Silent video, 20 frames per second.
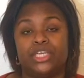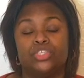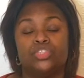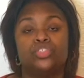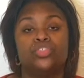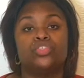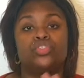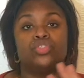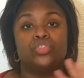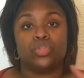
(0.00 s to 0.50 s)

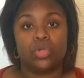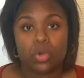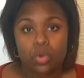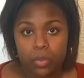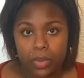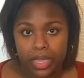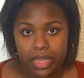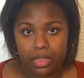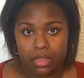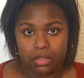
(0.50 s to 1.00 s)
so
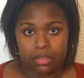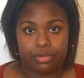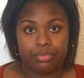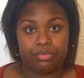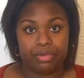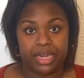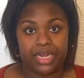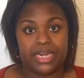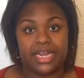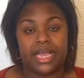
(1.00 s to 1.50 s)
well
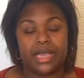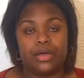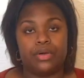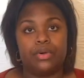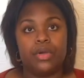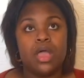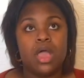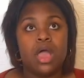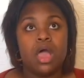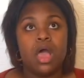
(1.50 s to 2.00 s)
right
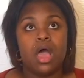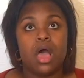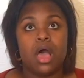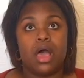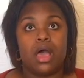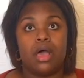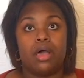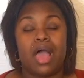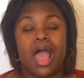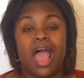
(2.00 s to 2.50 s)
now.
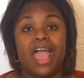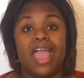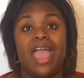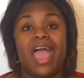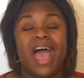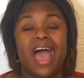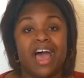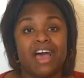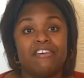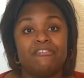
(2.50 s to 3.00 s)
I
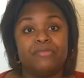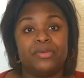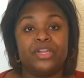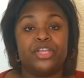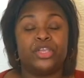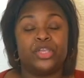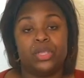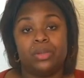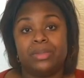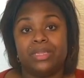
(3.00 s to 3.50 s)
have been
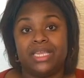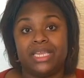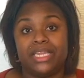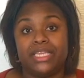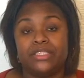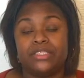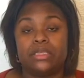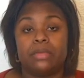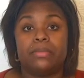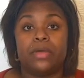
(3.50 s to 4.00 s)

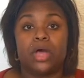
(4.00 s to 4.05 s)
accumulating some